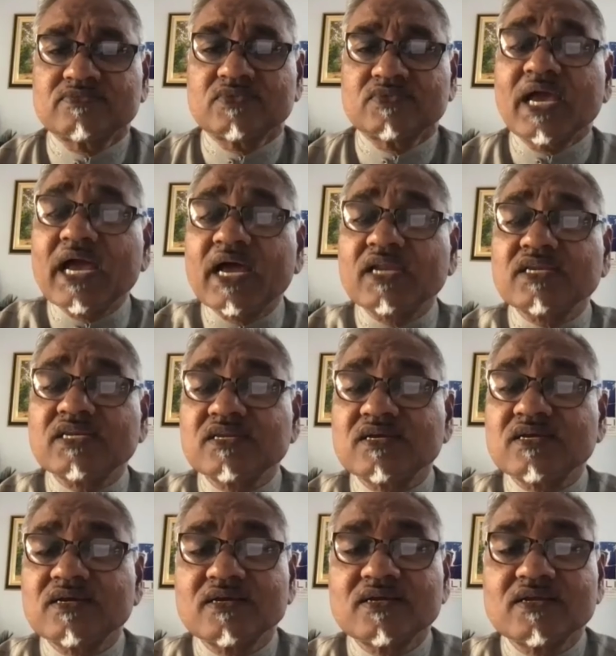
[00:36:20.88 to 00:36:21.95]

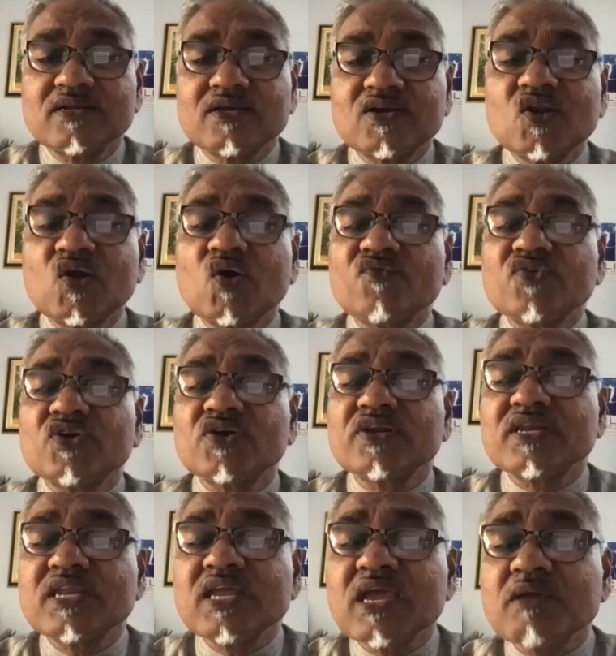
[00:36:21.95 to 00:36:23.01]
And love your
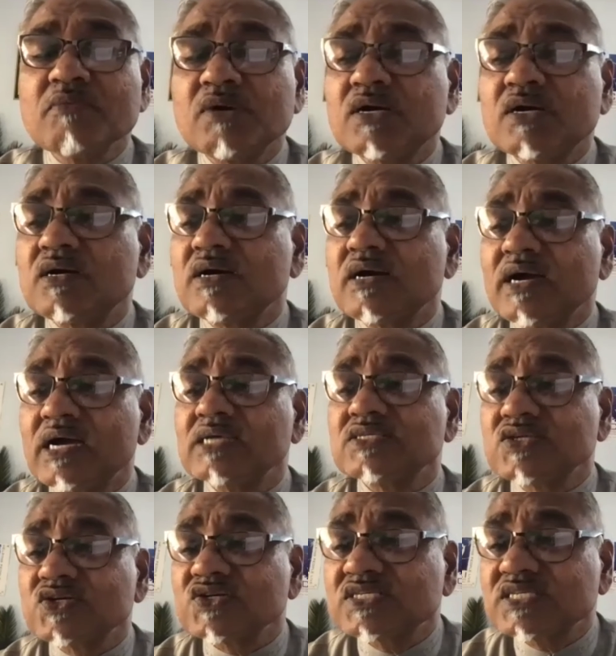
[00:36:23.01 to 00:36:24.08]
neighbor as
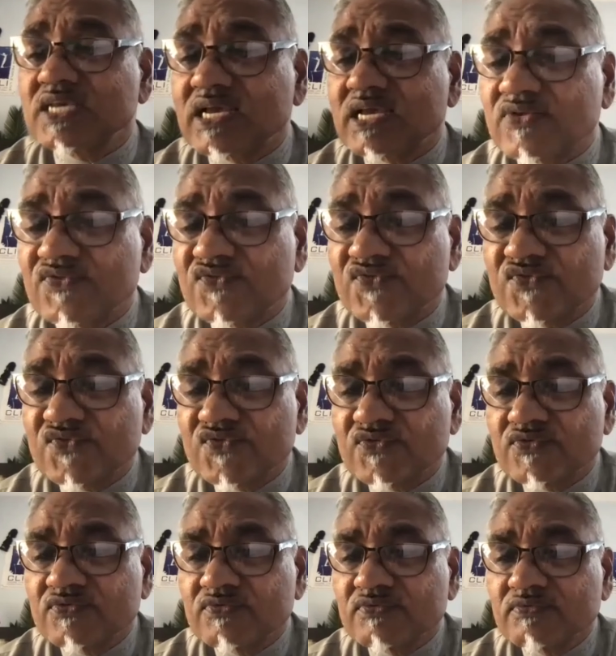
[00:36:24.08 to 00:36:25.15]
yourself.
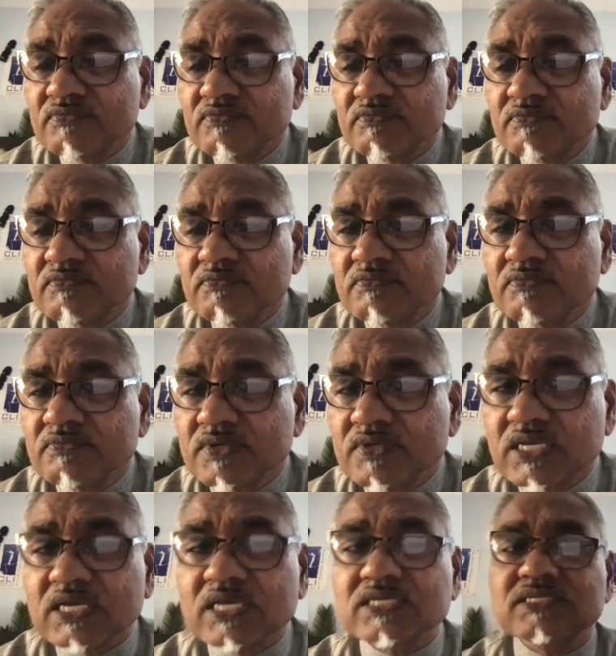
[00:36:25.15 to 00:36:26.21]

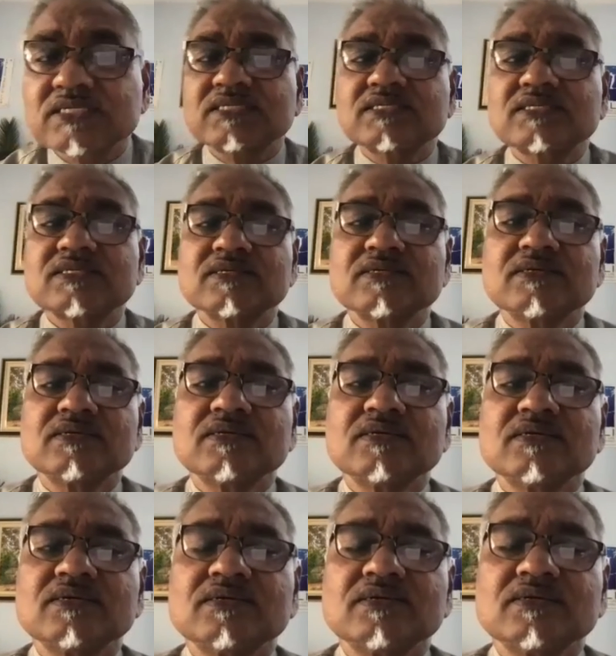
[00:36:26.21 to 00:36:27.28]
Yes.
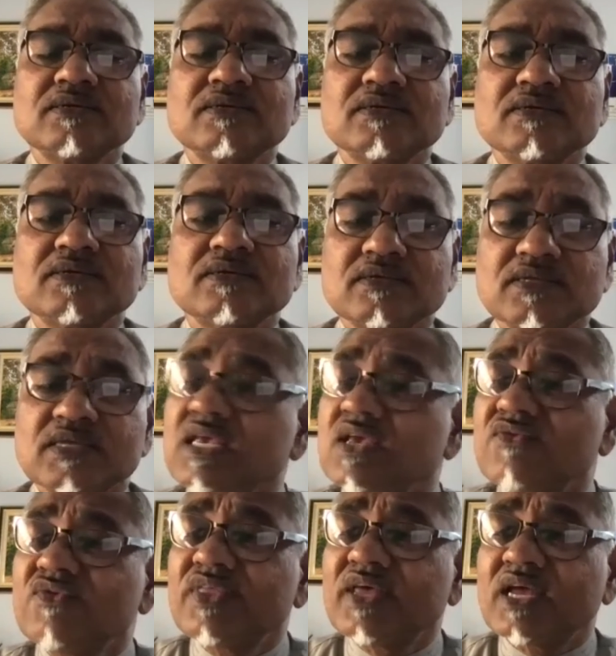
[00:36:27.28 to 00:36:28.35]

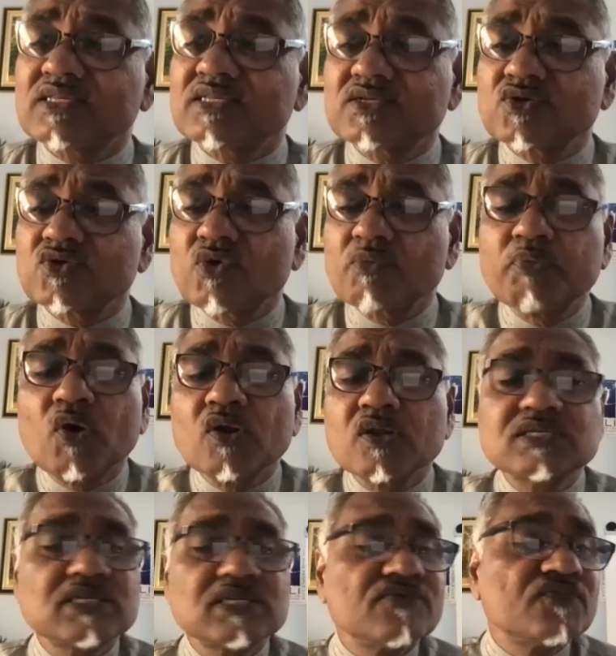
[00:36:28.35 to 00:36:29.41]
Even that
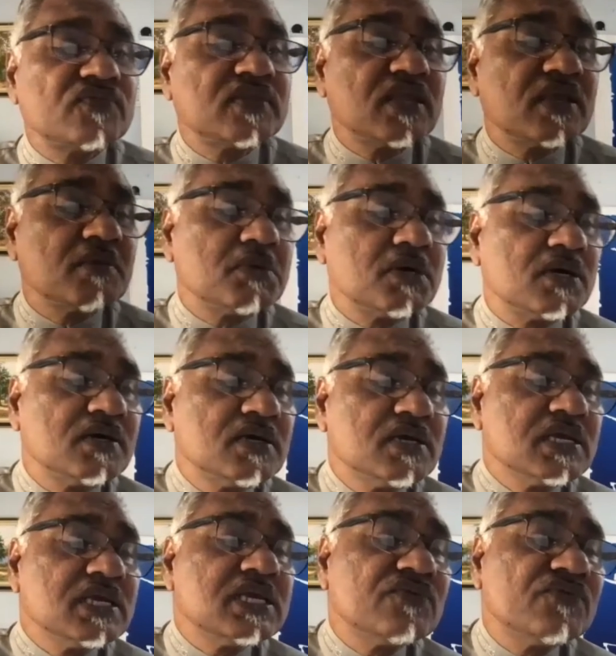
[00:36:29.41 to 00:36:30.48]
repulsive neighbor,
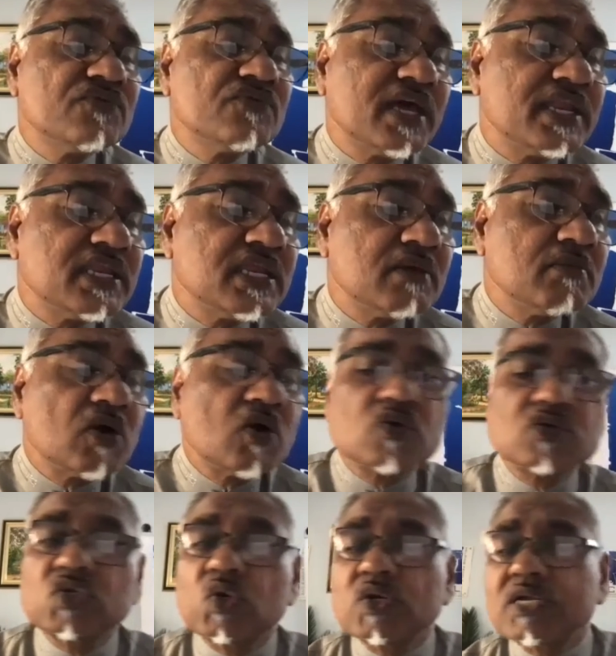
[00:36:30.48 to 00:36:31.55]
even that neighbor
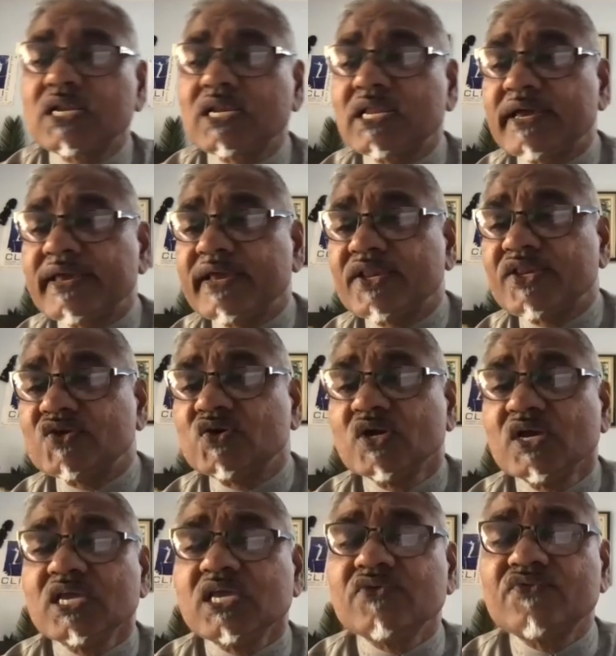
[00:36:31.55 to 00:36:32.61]
who told a lie on you,
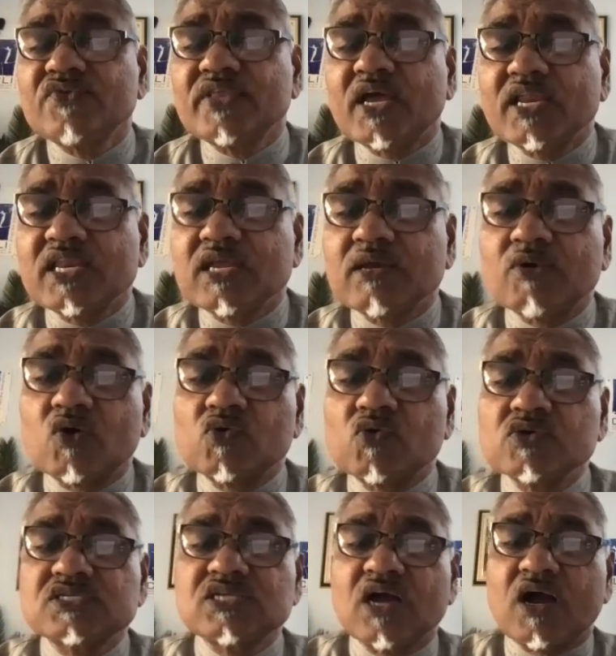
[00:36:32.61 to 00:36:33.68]
even that neighbor
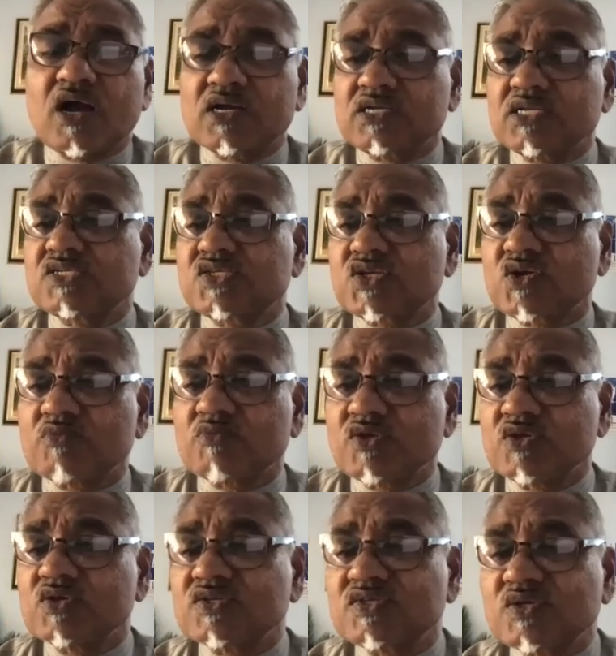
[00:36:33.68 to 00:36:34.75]
whose dog disturbing
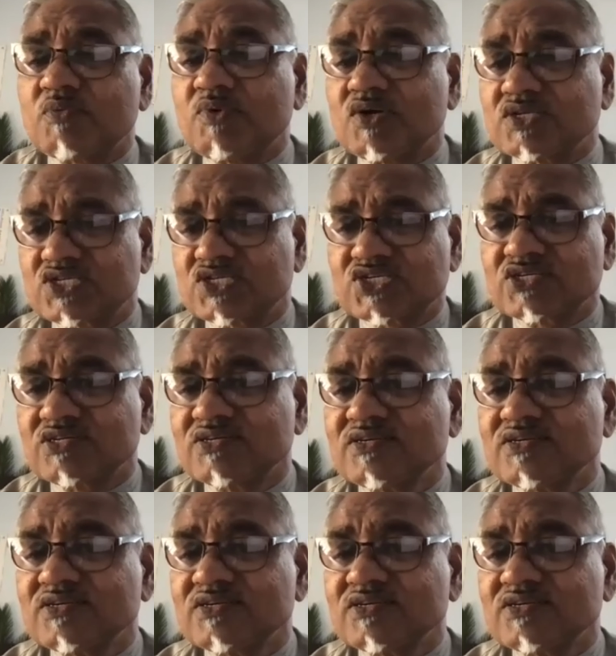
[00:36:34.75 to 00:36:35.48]
you so much.